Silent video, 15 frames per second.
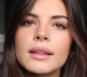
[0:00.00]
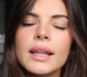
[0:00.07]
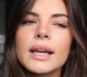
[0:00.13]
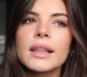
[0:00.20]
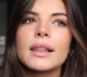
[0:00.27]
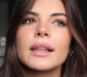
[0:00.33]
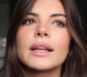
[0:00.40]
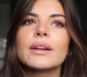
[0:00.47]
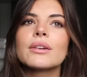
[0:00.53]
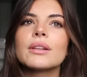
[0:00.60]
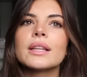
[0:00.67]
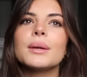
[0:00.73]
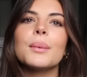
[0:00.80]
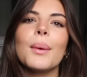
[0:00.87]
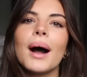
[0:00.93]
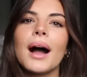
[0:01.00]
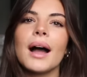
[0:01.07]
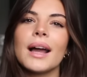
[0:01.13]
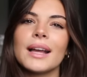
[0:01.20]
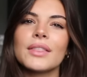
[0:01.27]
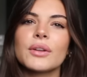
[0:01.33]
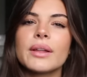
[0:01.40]
Like literally
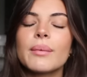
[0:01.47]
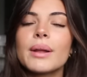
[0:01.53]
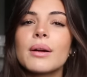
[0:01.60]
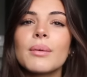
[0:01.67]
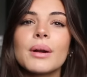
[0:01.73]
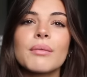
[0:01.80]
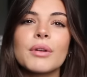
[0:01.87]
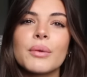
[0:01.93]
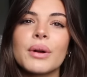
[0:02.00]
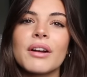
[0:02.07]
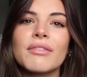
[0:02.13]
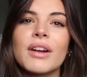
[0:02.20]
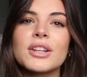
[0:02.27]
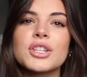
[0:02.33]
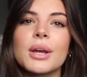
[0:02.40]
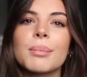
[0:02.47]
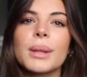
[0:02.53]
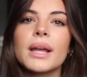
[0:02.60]
why? And they're like, we don't want to ruin our friendship.